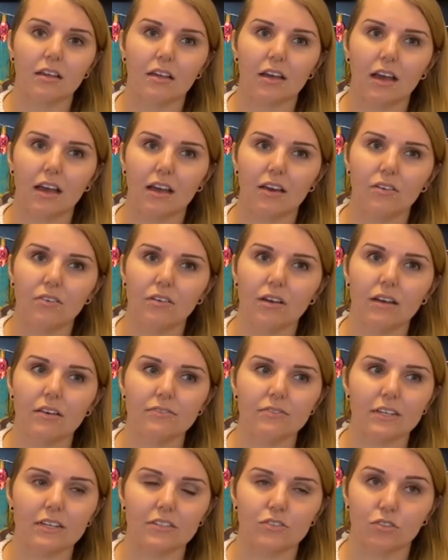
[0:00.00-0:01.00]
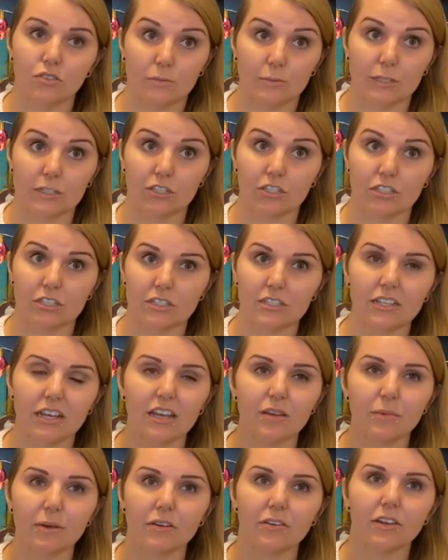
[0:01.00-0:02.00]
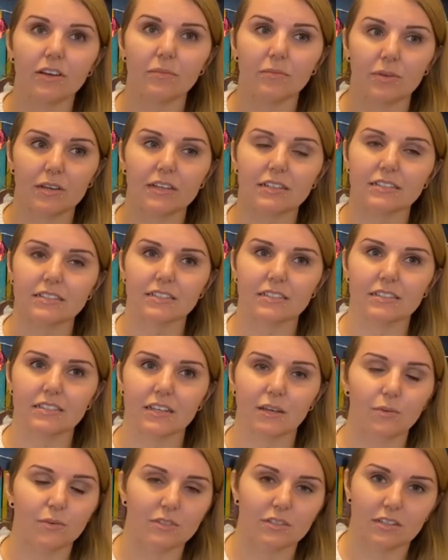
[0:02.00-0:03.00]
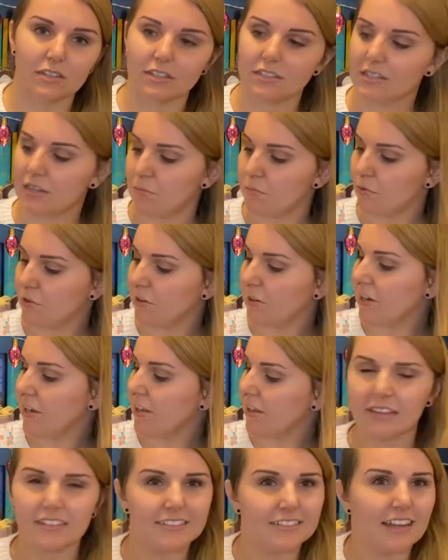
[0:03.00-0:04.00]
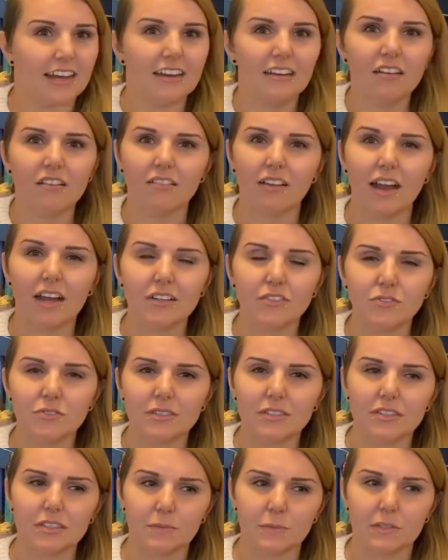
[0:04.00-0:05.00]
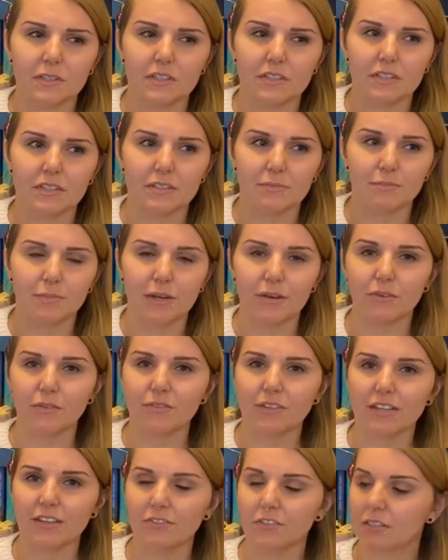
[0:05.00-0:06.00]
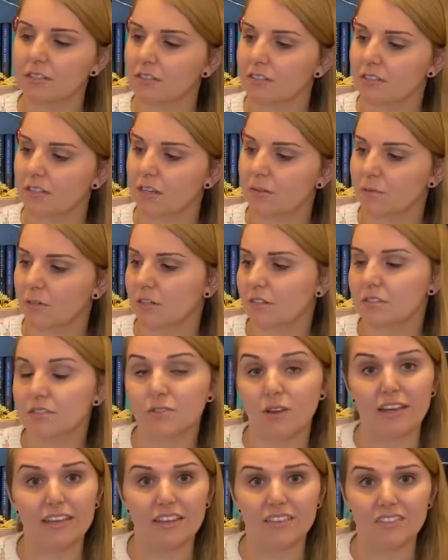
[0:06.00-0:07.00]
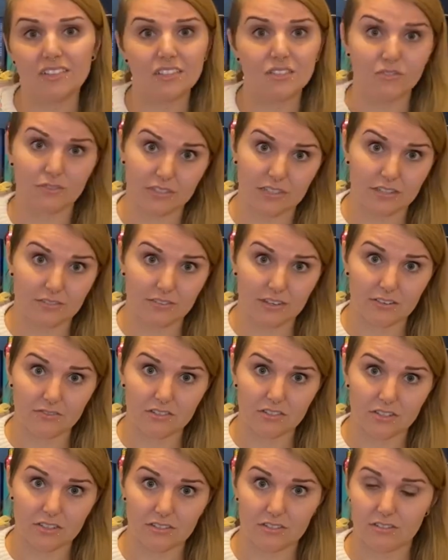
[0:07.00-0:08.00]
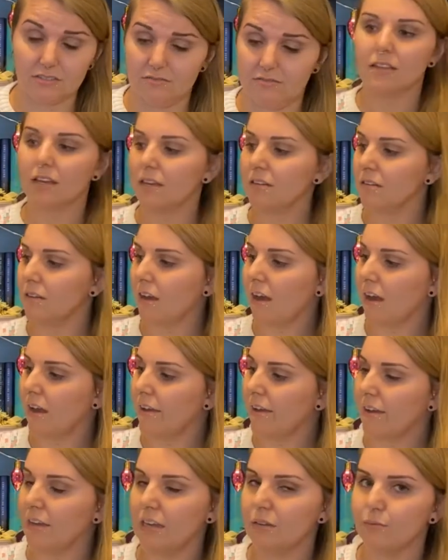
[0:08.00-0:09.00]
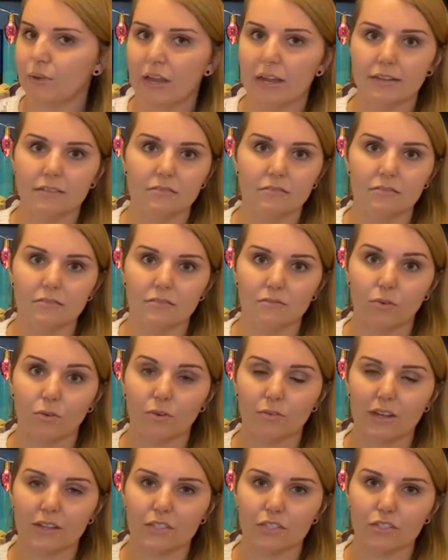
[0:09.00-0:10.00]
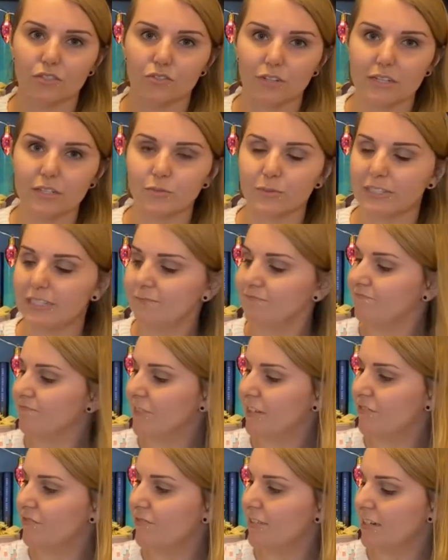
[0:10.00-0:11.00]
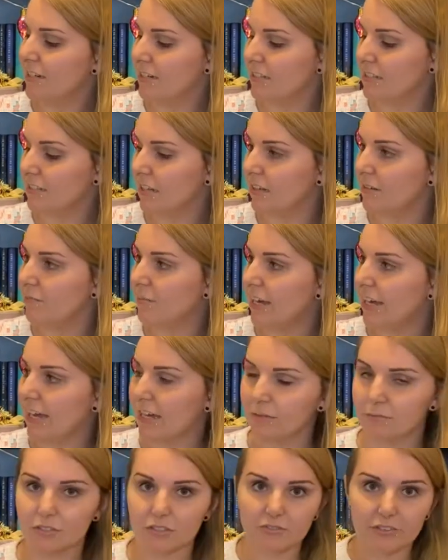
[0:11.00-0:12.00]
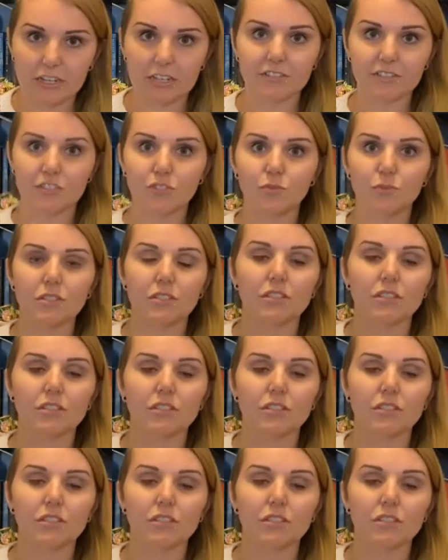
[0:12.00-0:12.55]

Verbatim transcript: I don't have like too much to say about it because it's it was a contemporary, like, I don't know. I enjoyed this book, but I don't really have a lot to say about it, so I gave this three out of five stars. Then I read, or rather tried to read, Infinity Son by Adam Silvera. This was